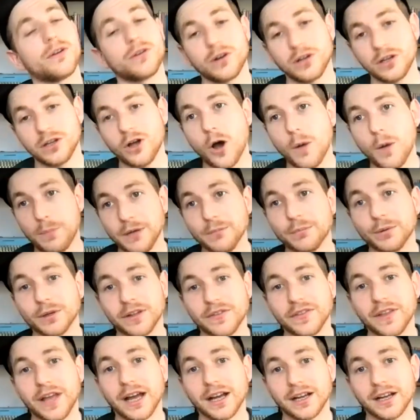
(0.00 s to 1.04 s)
are a lot of people
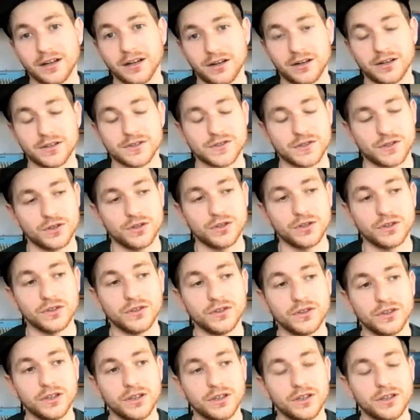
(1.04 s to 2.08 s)
in that cast who
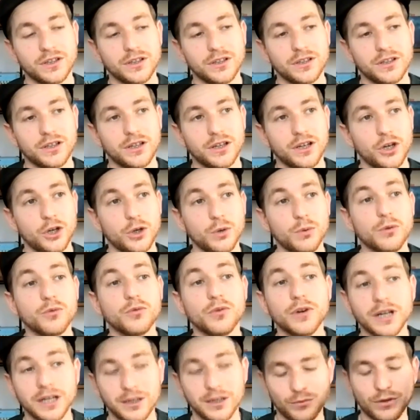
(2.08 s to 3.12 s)
who were
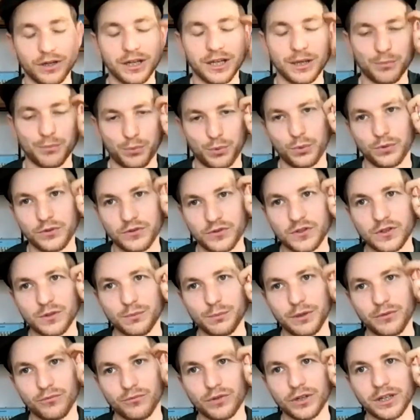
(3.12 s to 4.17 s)
really really important to
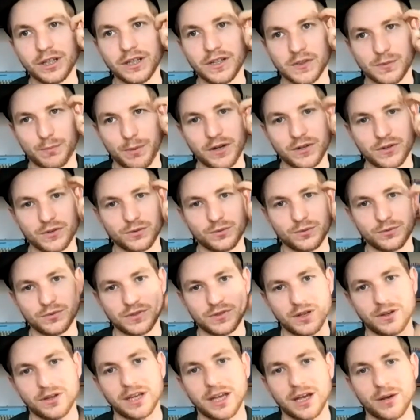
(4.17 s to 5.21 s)
me, really special.
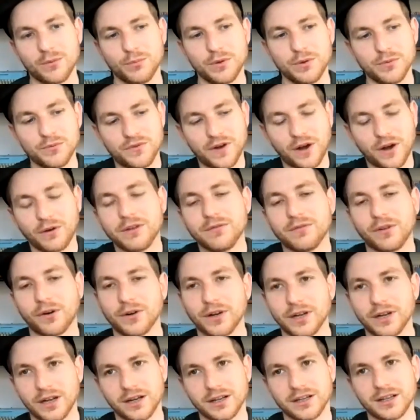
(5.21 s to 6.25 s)
So yeah, we were very
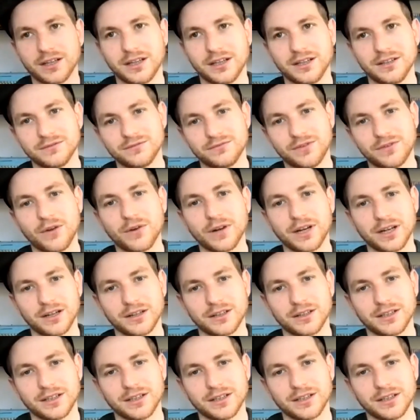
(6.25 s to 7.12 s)
very lucky, very lucky.